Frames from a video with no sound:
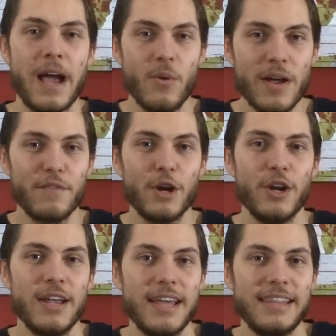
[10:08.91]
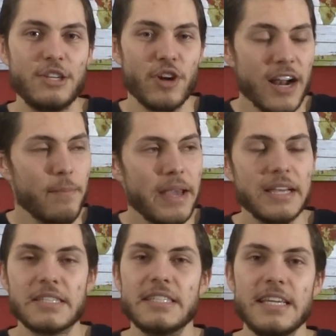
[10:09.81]
However, they try to
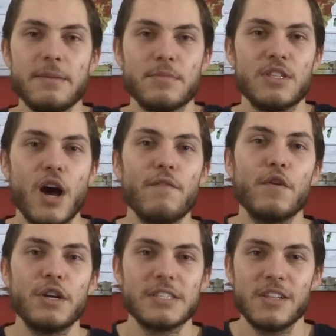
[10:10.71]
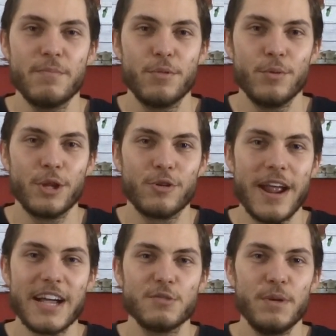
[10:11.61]
make it seem tougher to slip through the
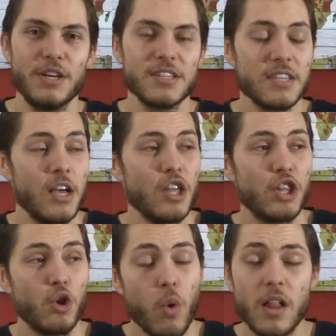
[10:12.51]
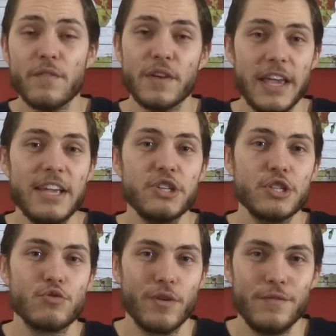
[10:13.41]
cracks because the
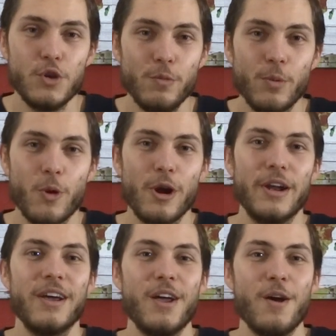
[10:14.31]
Qualifications Review Board